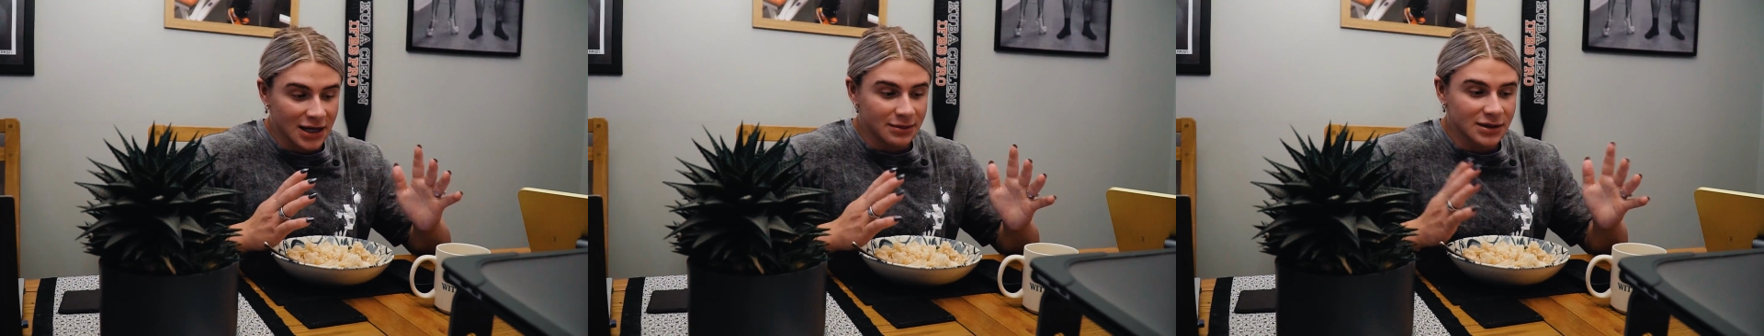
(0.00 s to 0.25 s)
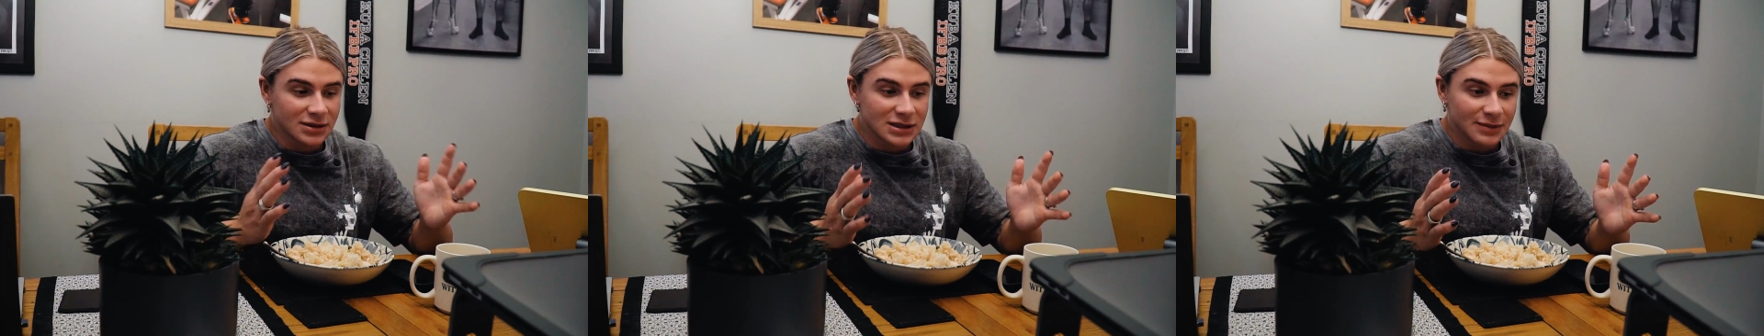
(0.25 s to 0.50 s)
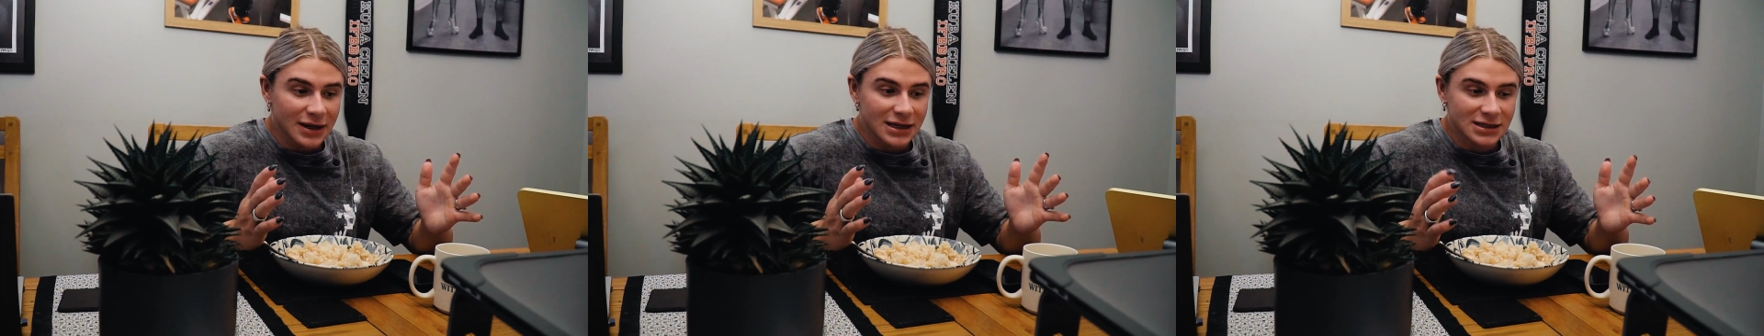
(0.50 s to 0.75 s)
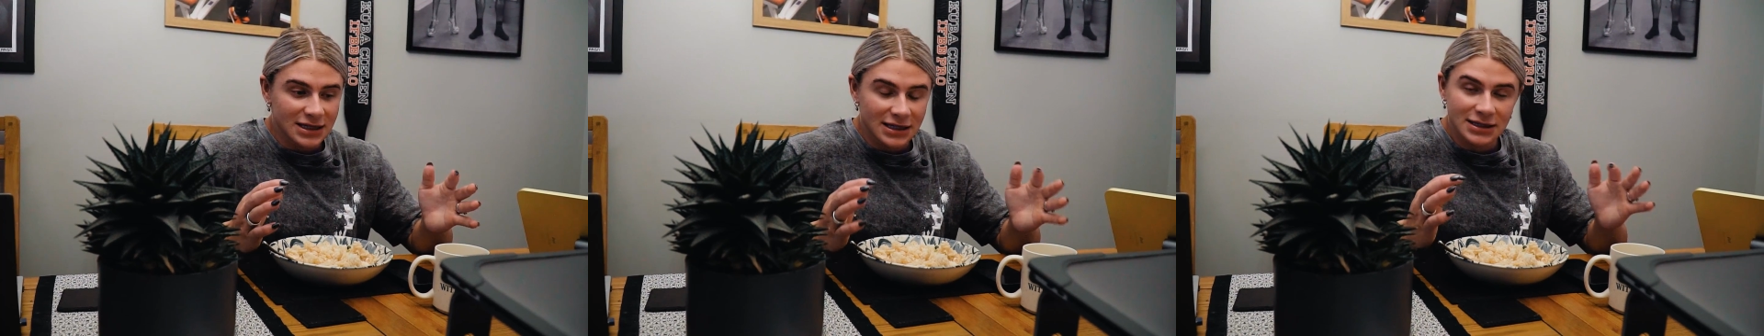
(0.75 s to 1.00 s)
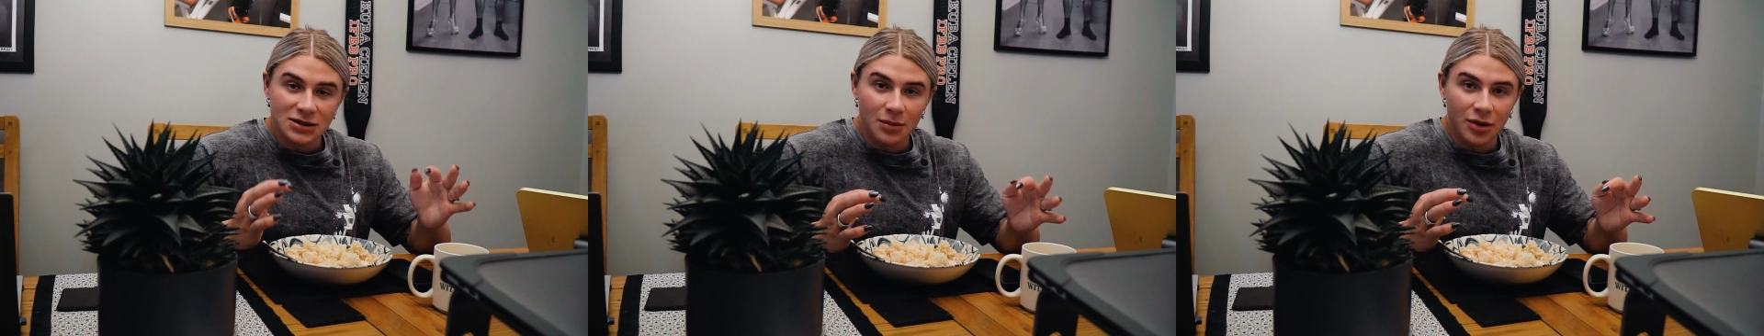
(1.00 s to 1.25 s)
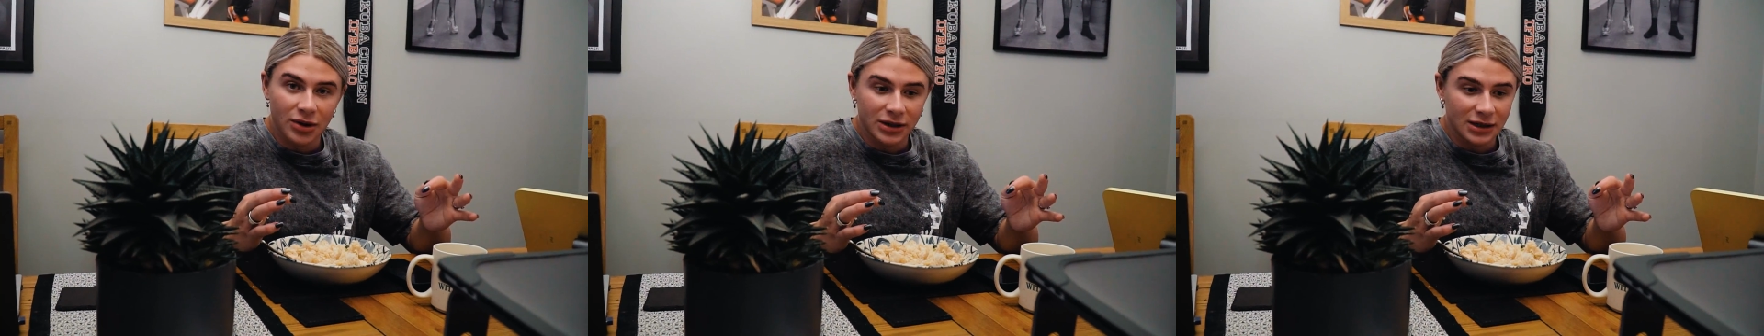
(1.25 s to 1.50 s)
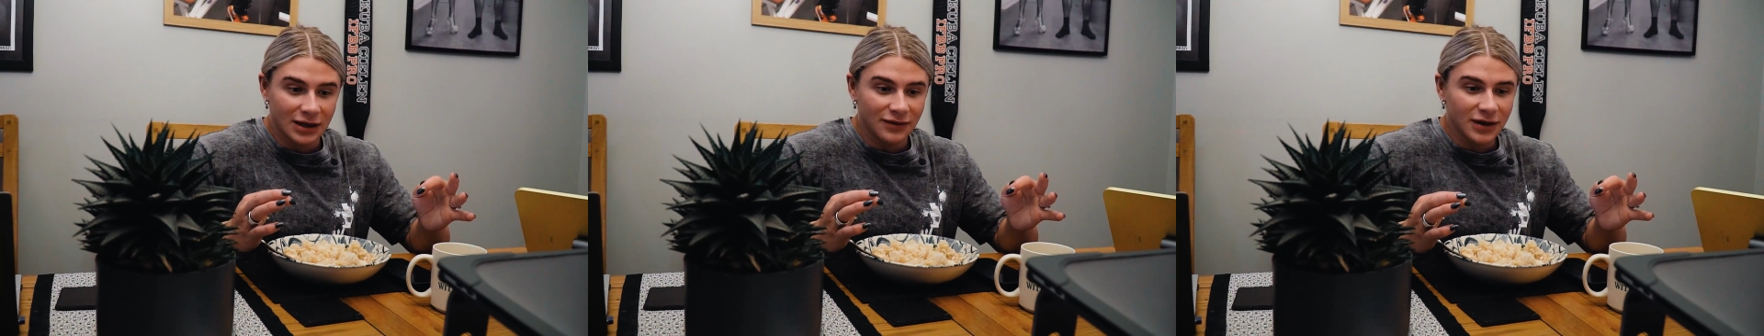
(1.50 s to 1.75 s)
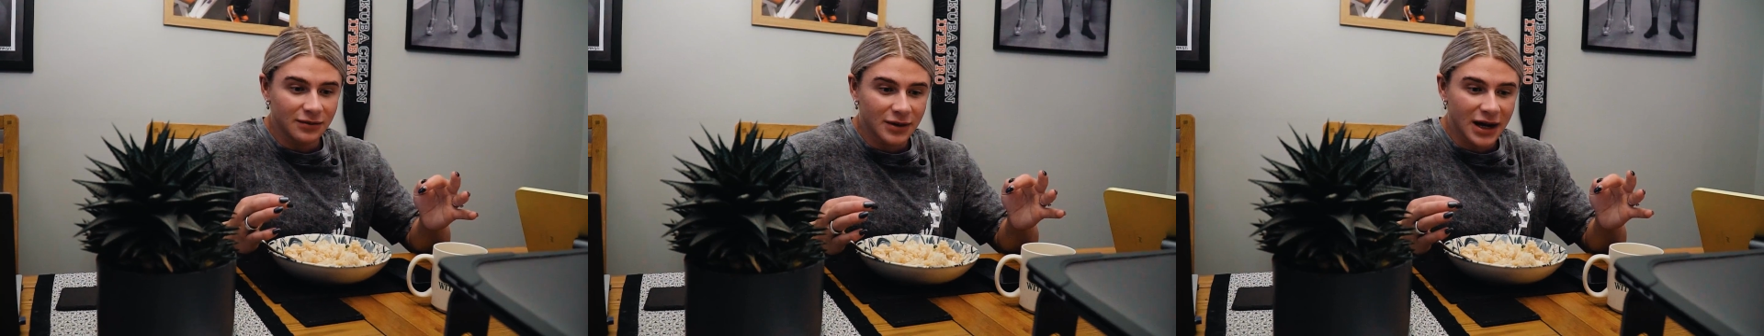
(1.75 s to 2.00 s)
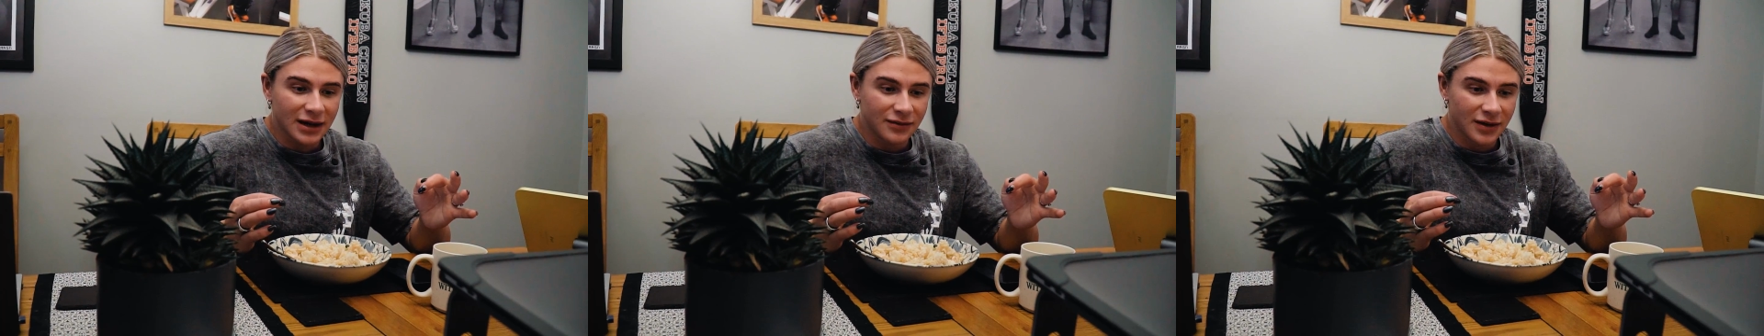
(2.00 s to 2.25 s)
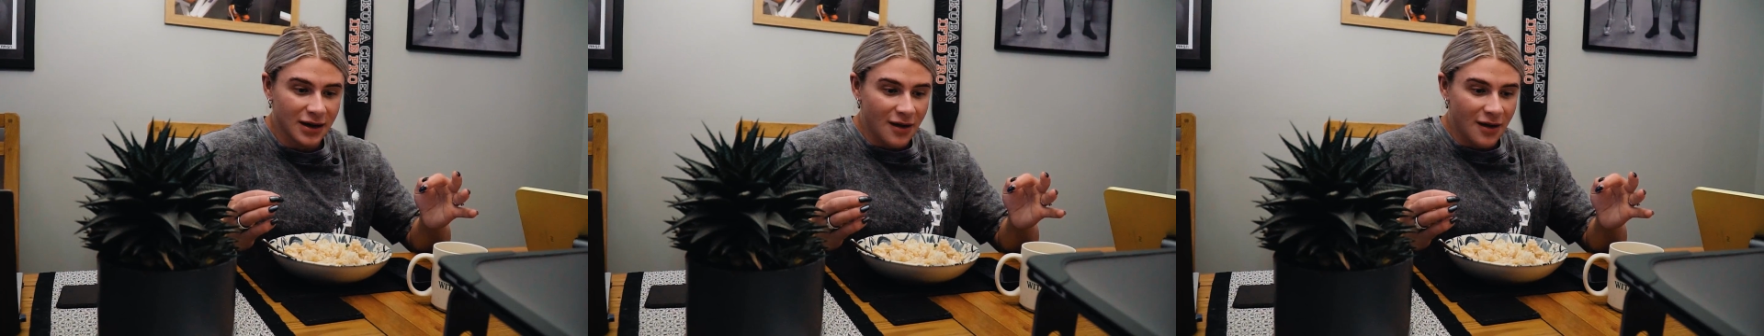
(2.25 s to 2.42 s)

meal spacing is on point. If you're kind of